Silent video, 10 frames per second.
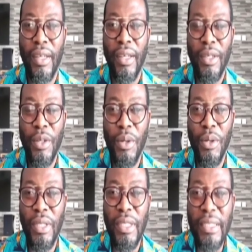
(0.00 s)
yo
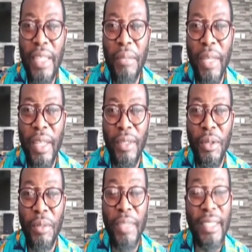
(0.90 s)
inye me wo
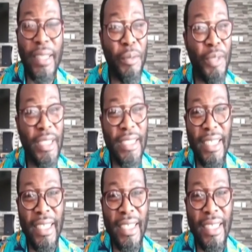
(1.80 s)
be tan bo ni
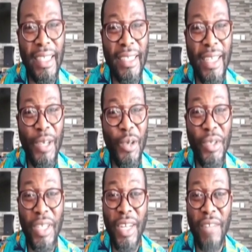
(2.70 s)
yele ni e
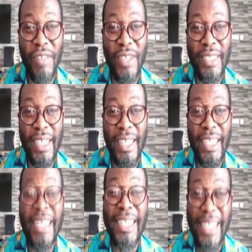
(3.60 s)
coronavirus e ni
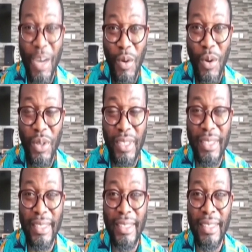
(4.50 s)
nawo ni
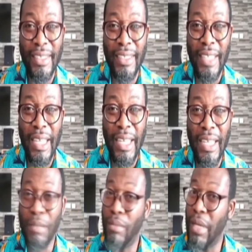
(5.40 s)
e
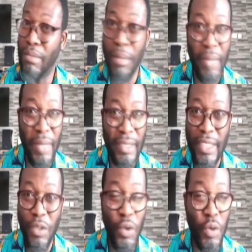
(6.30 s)
big be me je no
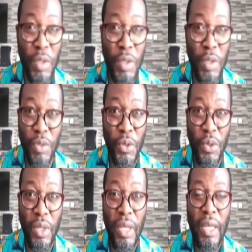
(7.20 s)
ko bibio
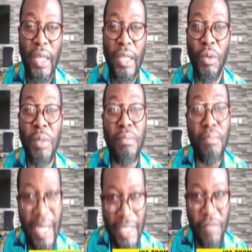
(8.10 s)
ni o min
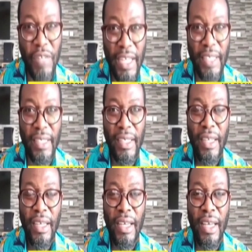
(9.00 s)
panify
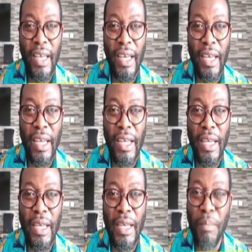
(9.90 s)
e
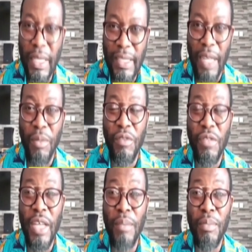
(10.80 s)
better but for
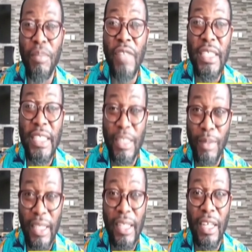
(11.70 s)
prevention is
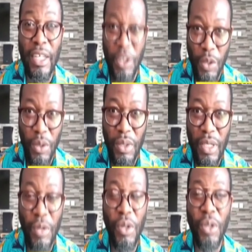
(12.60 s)
better than cure the
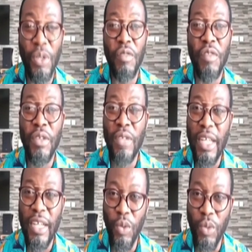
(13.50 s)
one no fenona
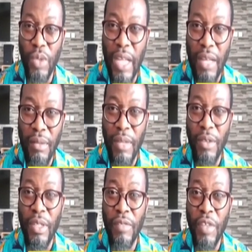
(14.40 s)
to be no
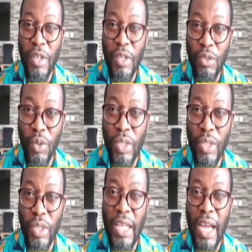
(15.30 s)
fenon to ni
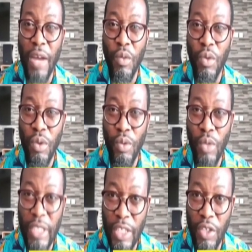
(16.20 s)
anu what you
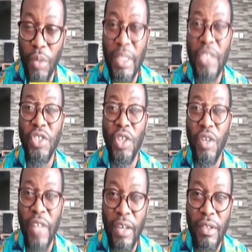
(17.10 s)
know, Ministry of
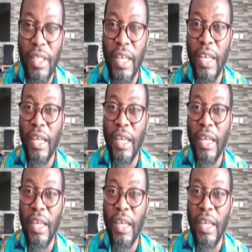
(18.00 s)
Healthcare,